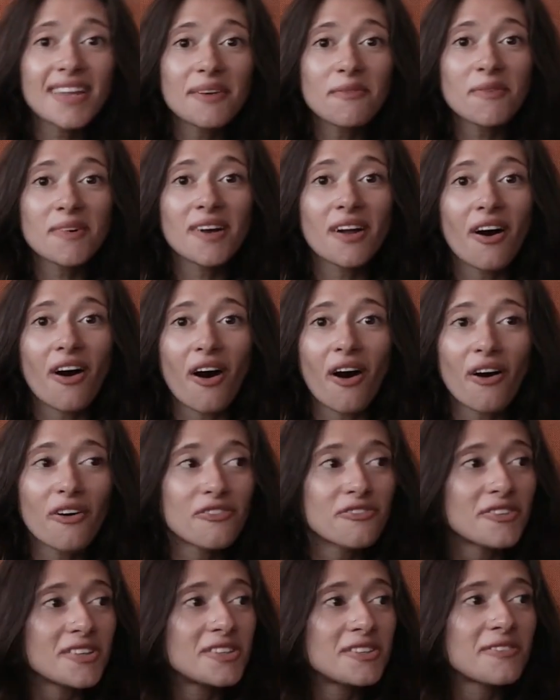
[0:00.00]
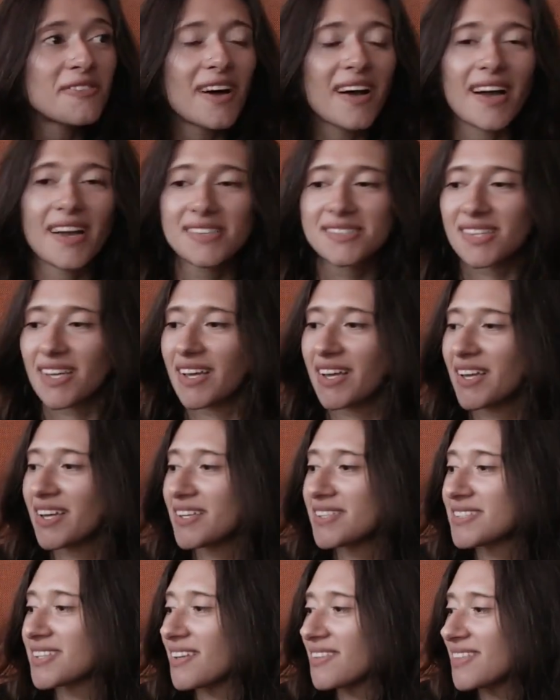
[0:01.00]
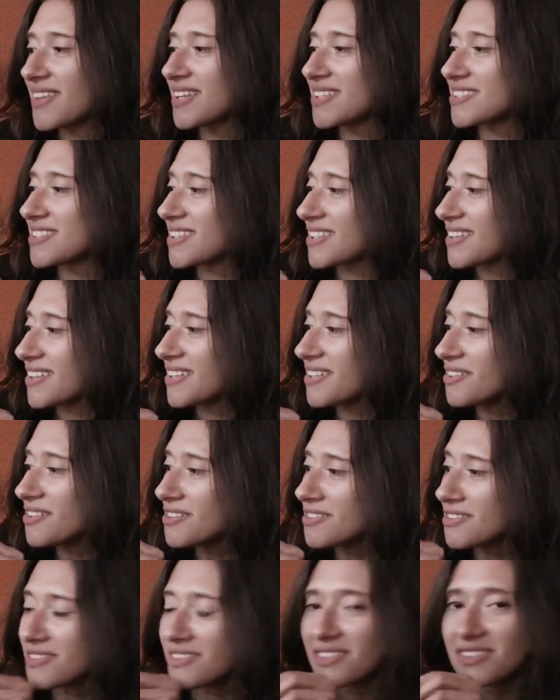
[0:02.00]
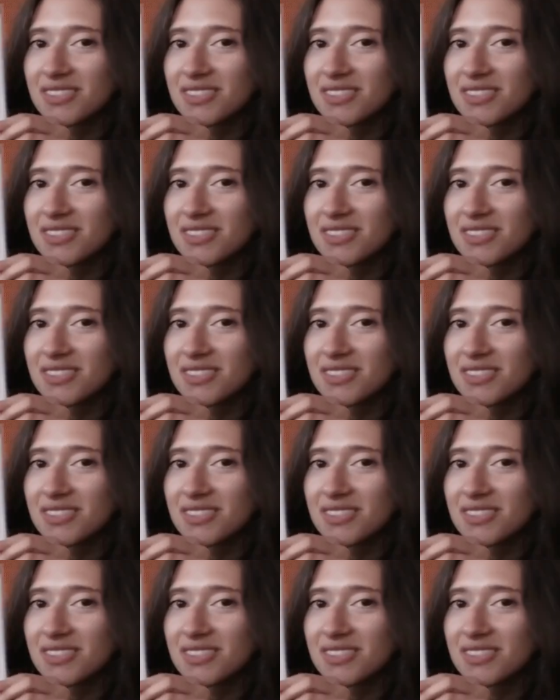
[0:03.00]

that I'm going to haul for you guys is this little